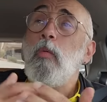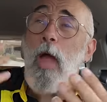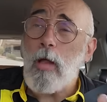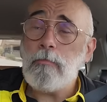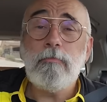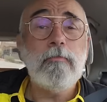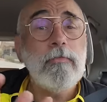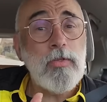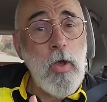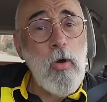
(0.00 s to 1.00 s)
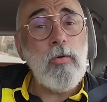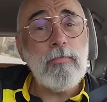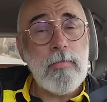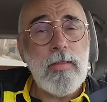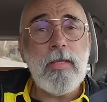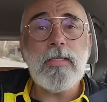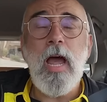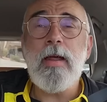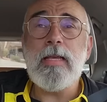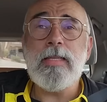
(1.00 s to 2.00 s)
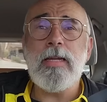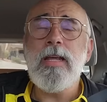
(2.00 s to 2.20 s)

Well, so this time